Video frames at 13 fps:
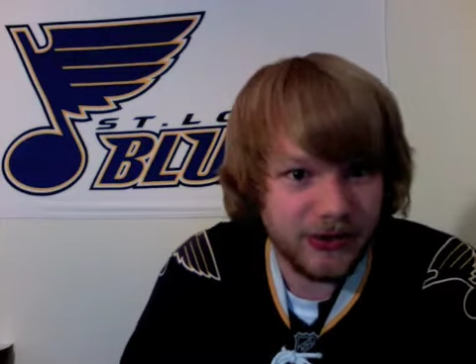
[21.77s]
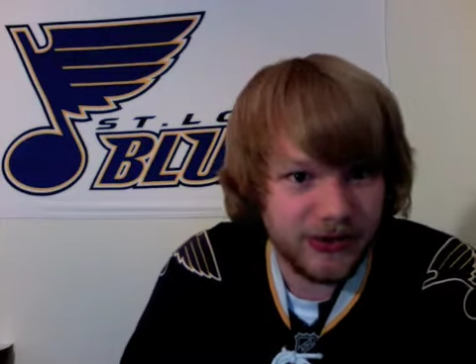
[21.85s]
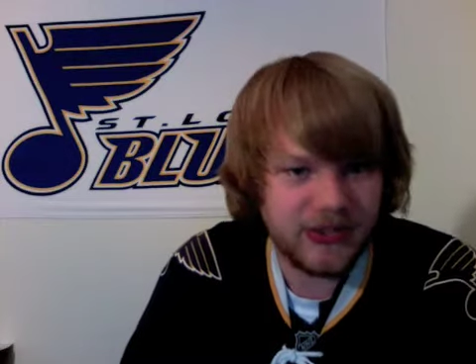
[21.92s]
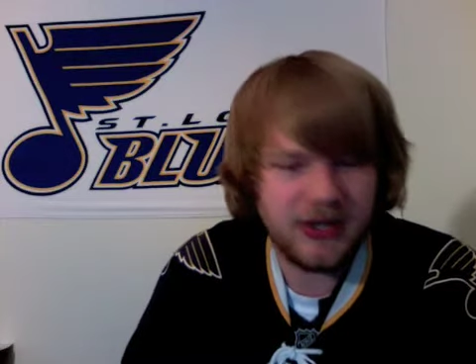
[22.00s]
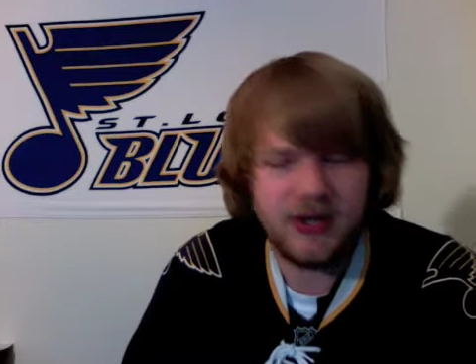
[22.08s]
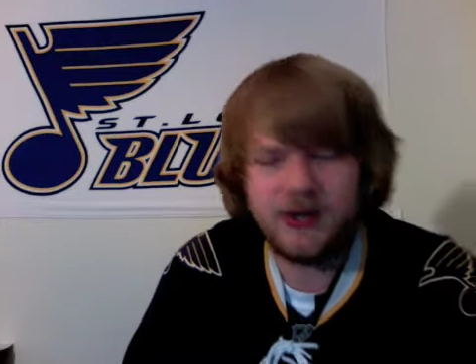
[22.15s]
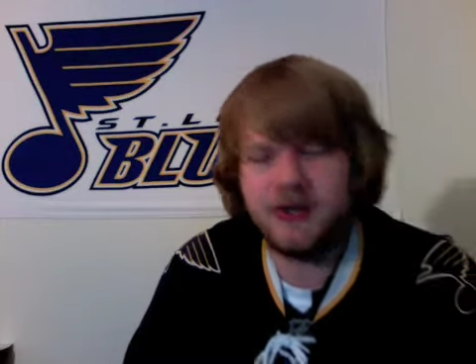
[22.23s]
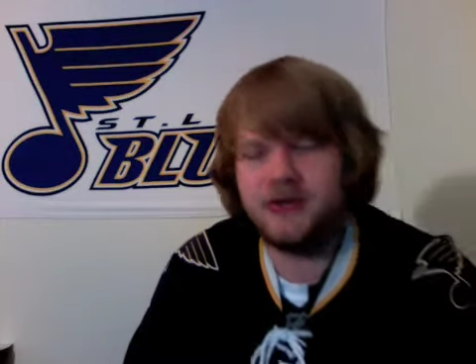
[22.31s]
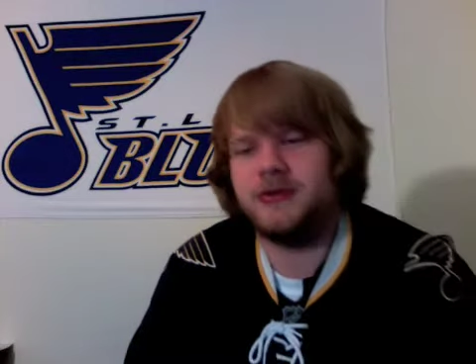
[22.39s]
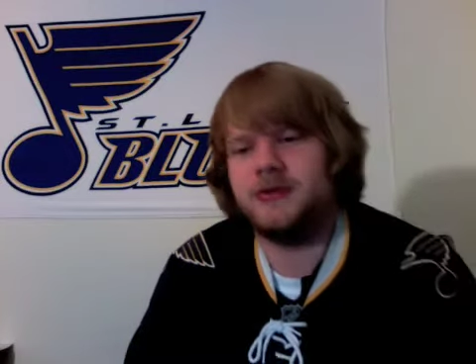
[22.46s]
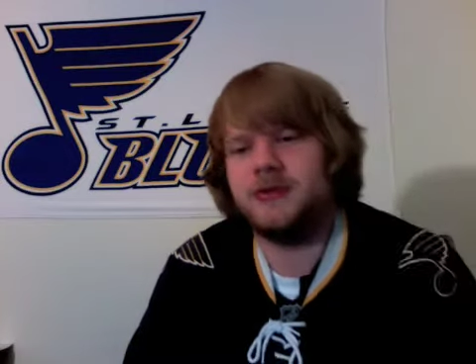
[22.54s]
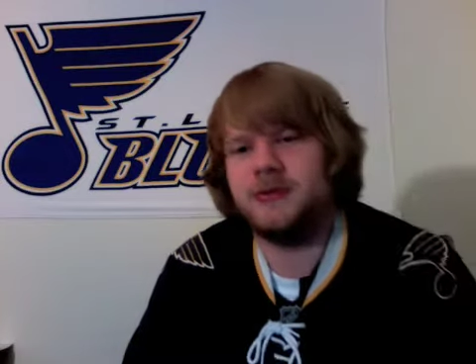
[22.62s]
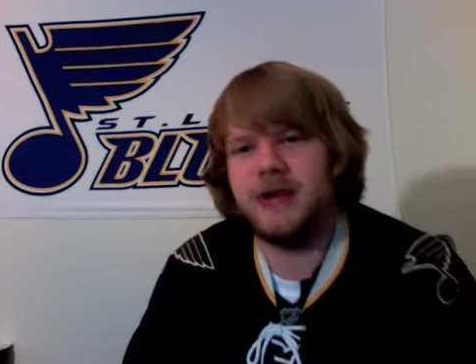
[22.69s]

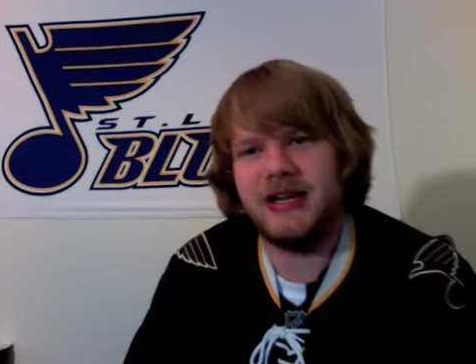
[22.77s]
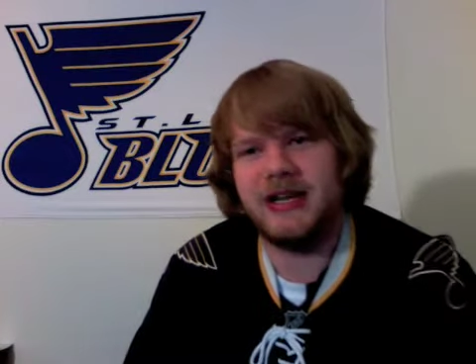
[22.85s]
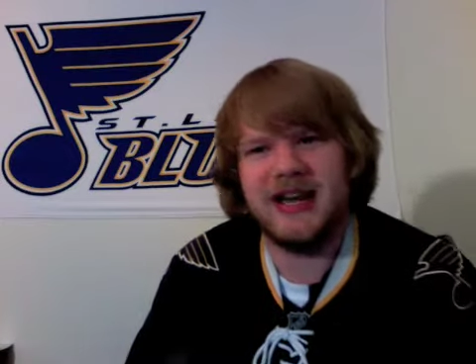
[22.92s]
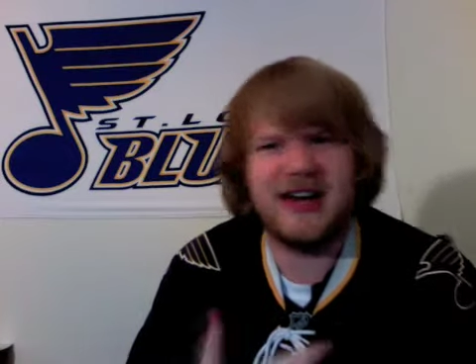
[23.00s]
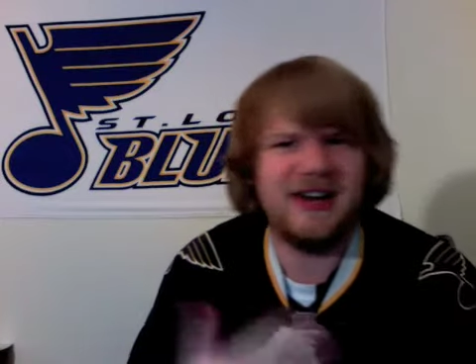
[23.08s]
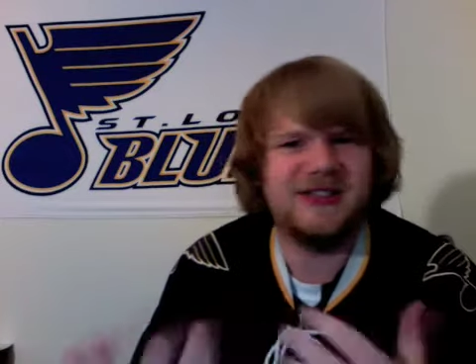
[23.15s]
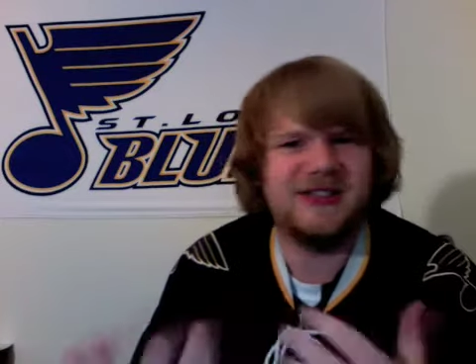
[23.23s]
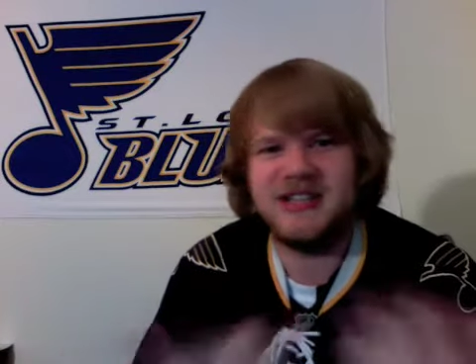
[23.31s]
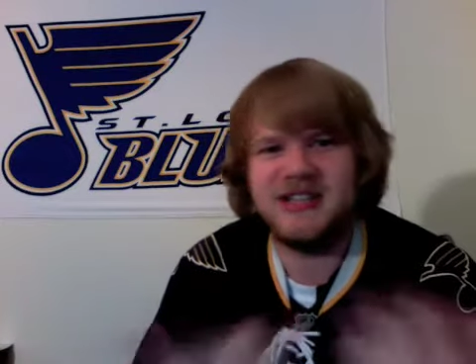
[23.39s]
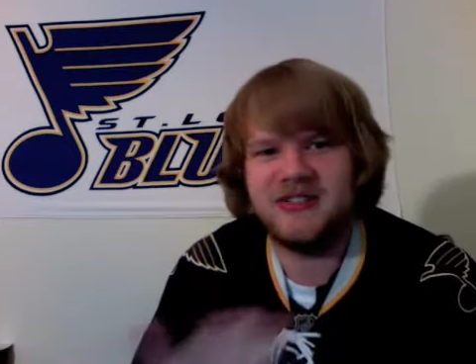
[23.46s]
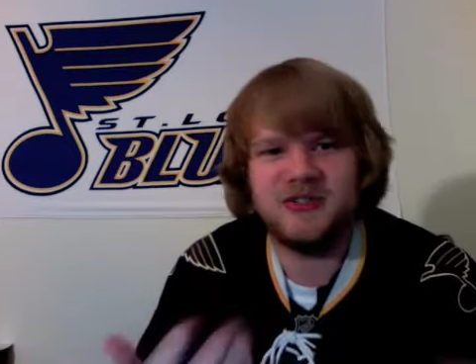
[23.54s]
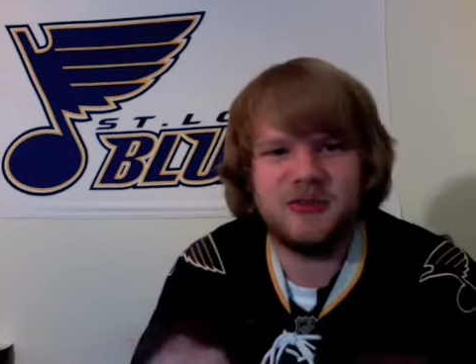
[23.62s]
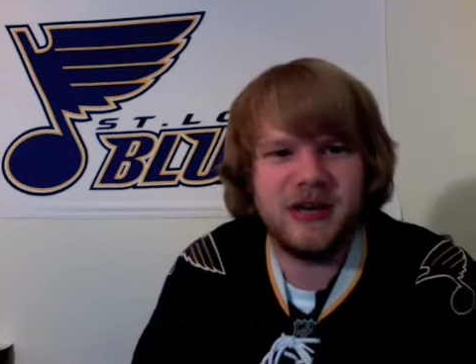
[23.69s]
So right now it's
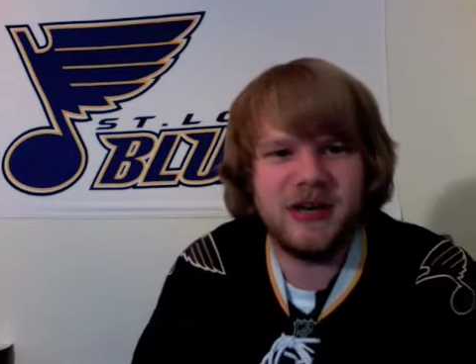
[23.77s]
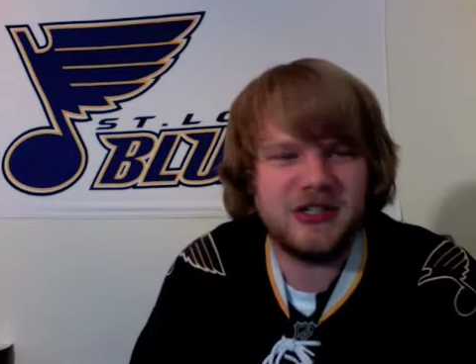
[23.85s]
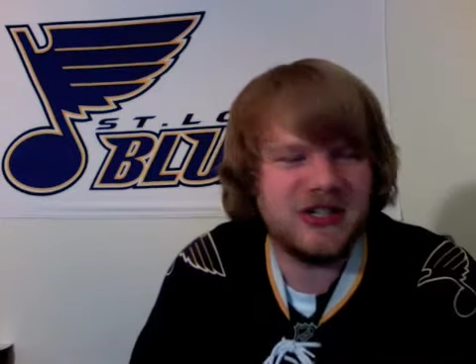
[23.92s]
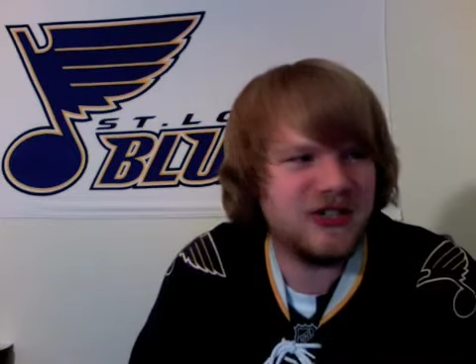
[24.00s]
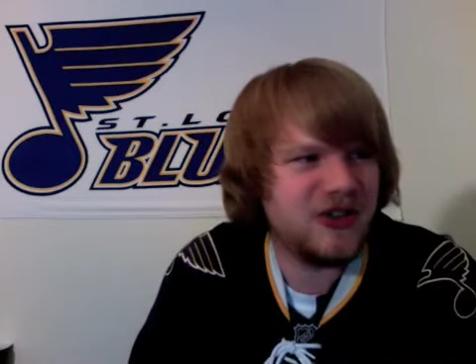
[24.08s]
not so much.